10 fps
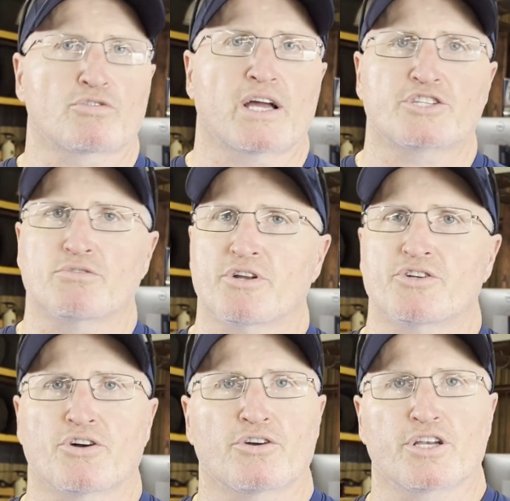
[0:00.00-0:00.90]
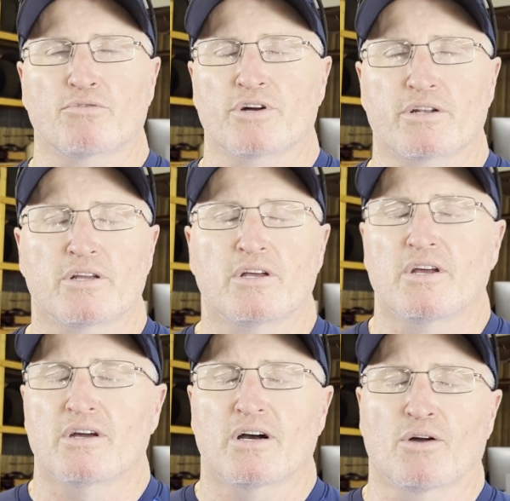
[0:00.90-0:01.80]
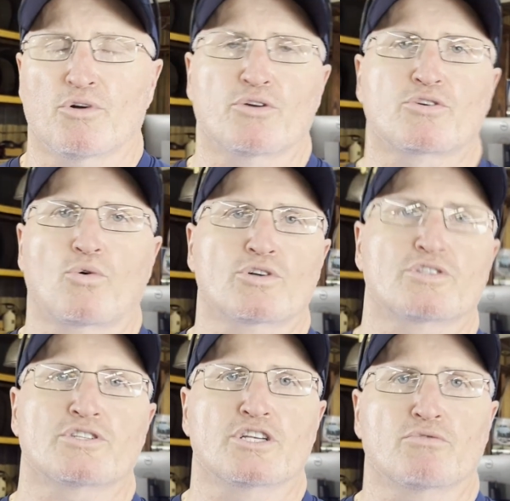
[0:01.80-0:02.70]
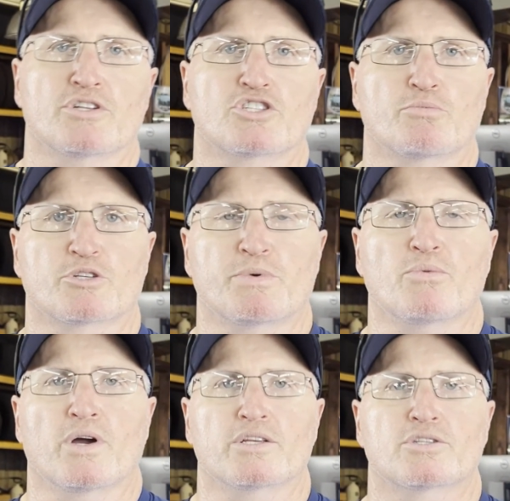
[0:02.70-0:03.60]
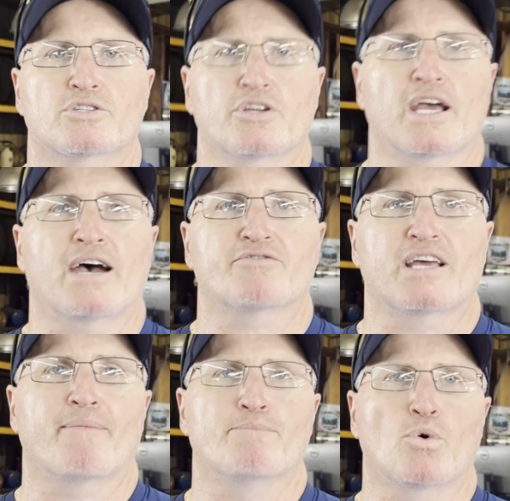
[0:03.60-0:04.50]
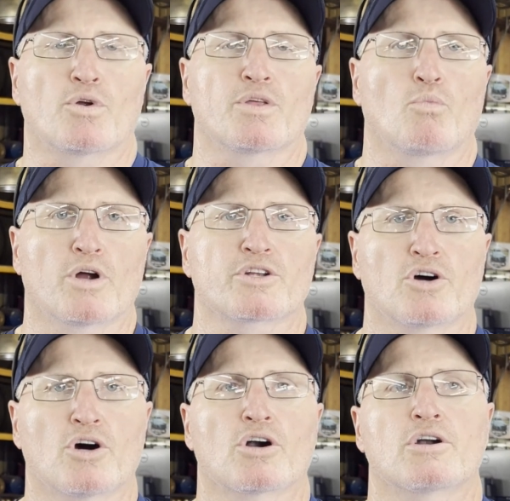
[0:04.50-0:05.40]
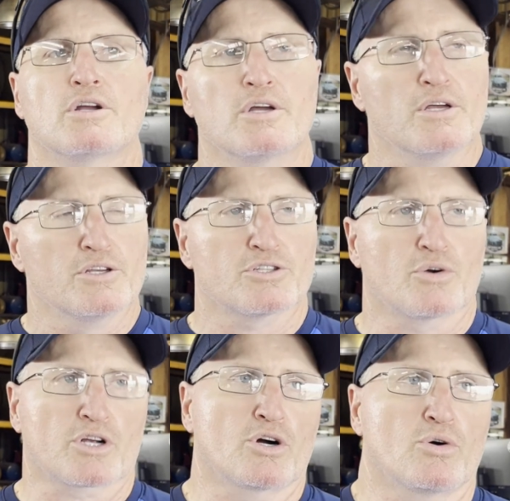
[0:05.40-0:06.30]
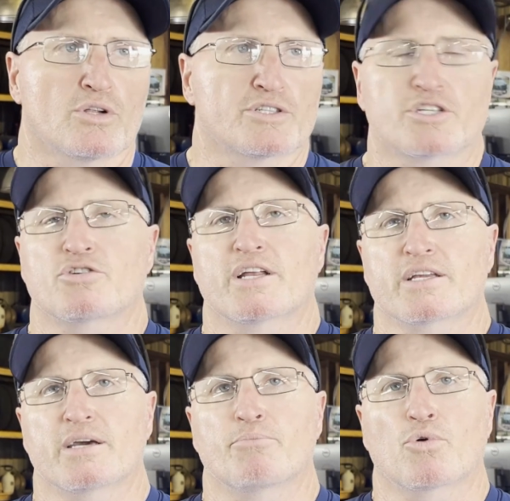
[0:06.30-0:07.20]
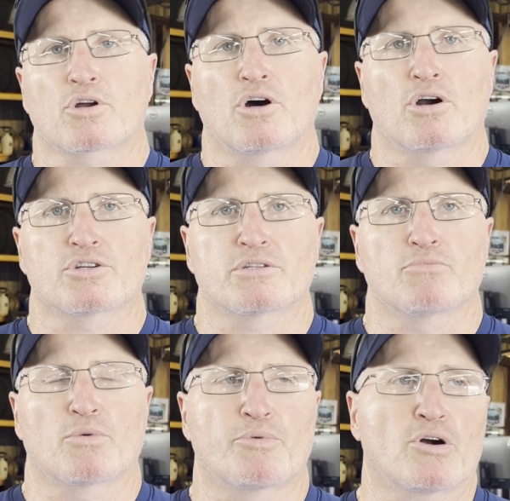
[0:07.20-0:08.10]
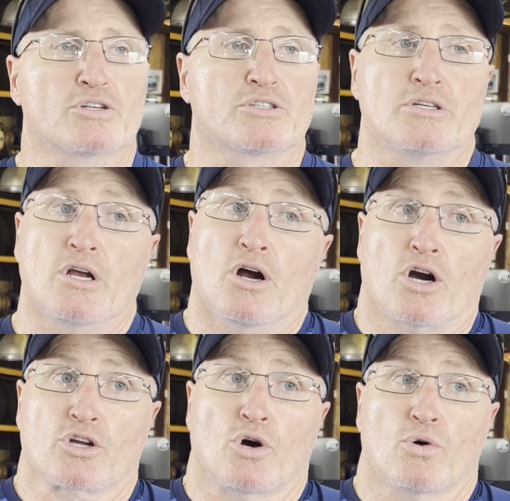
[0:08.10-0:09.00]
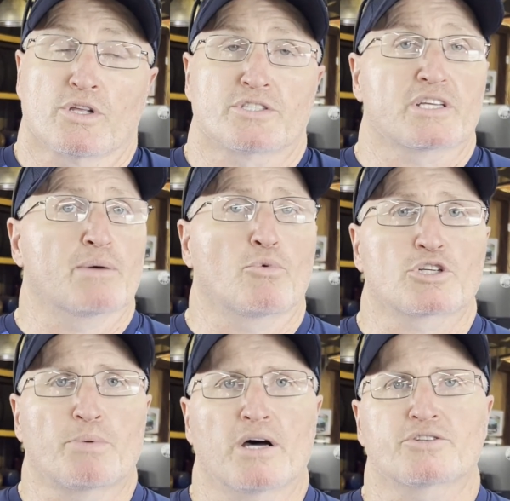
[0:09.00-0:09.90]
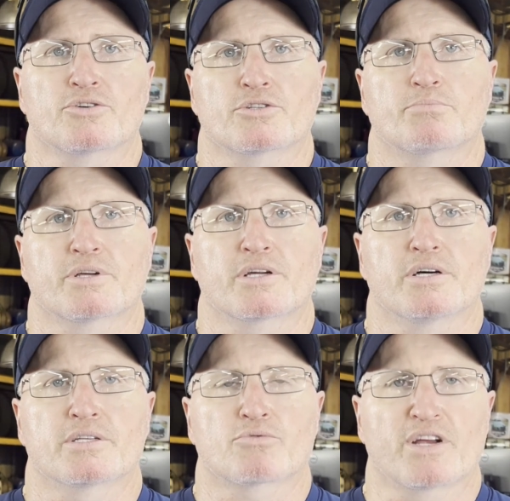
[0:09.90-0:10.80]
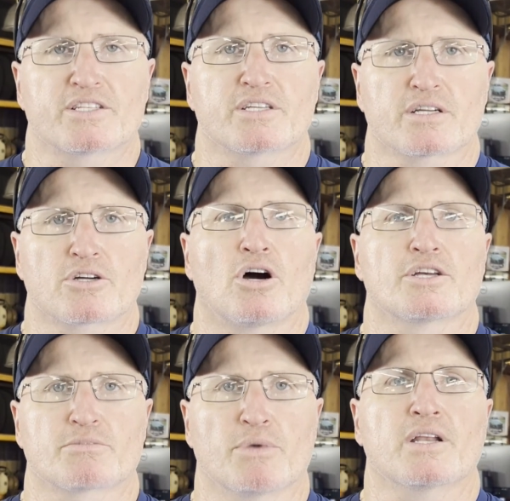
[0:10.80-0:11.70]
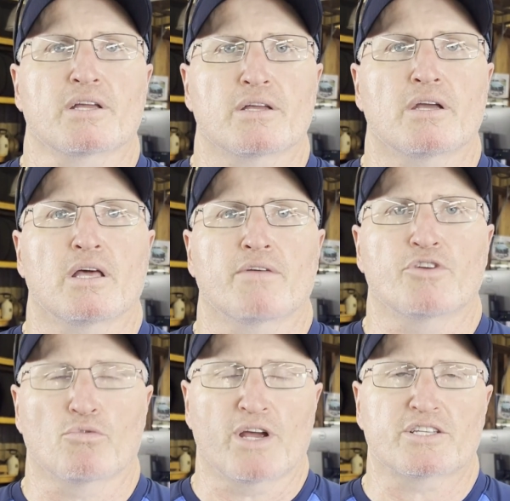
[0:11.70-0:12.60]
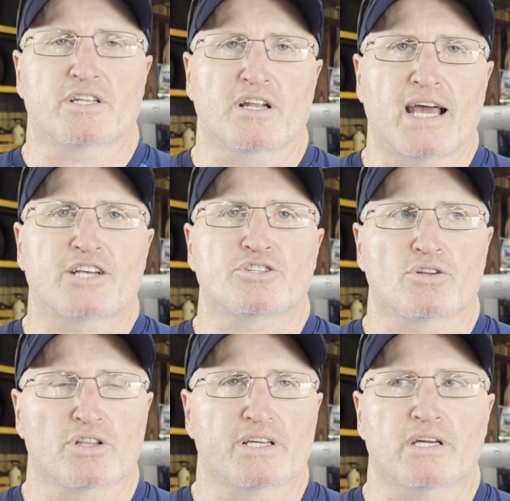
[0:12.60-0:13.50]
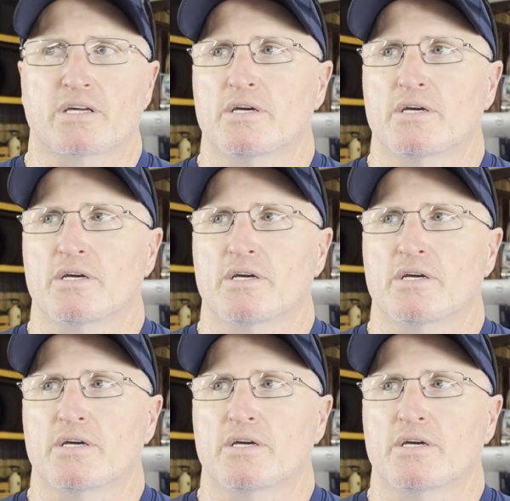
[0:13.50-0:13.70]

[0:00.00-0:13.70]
tracks, you run dirt, you run road courses, and you run super speedways. So you have to have more than one car. So our goal is to try to get more cars and more parts. Our goal is to get more sponsors because racing costs money. And if you're racing a national league,